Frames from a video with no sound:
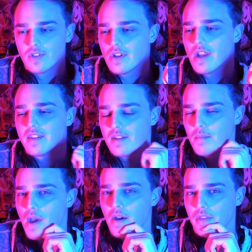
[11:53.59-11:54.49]
just
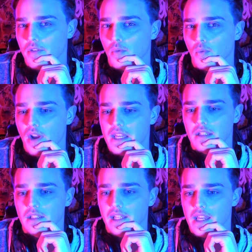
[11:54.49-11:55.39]
about the right
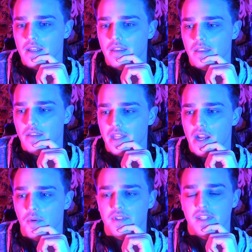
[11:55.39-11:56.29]
length that
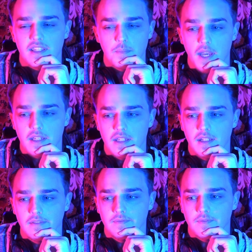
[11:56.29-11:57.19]
I was
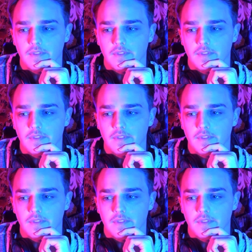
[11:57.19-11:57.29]
expecting.